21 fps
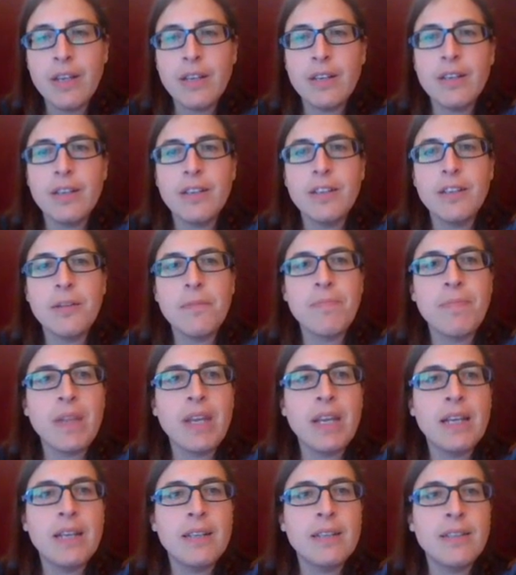
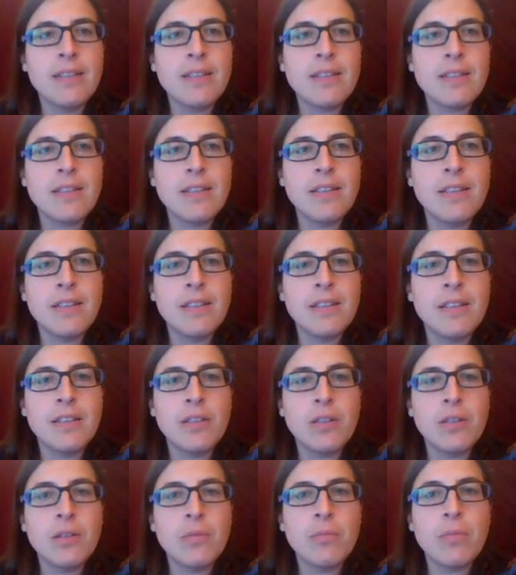and
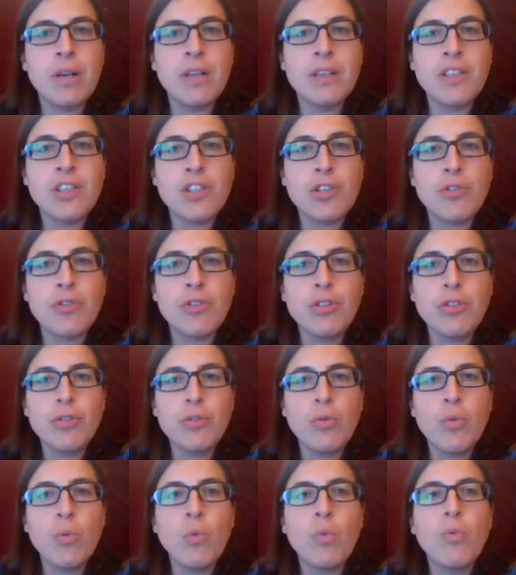I show
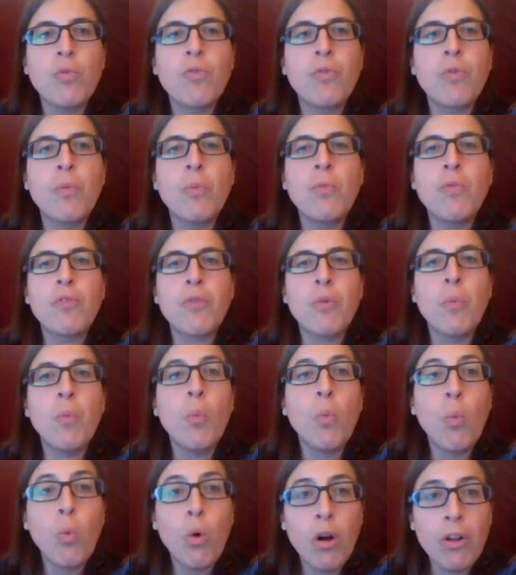you from
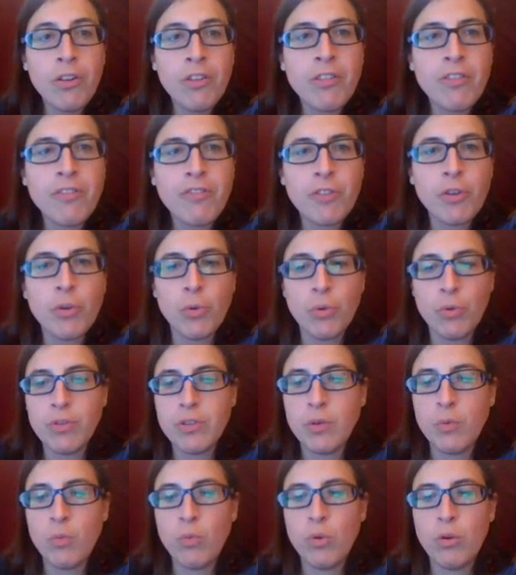one
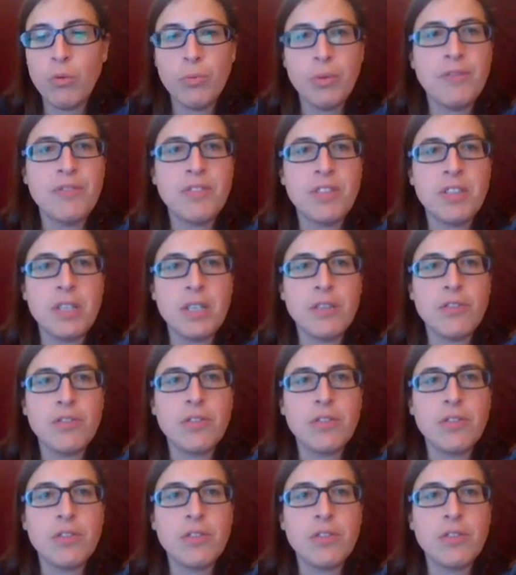fjord what we've seen.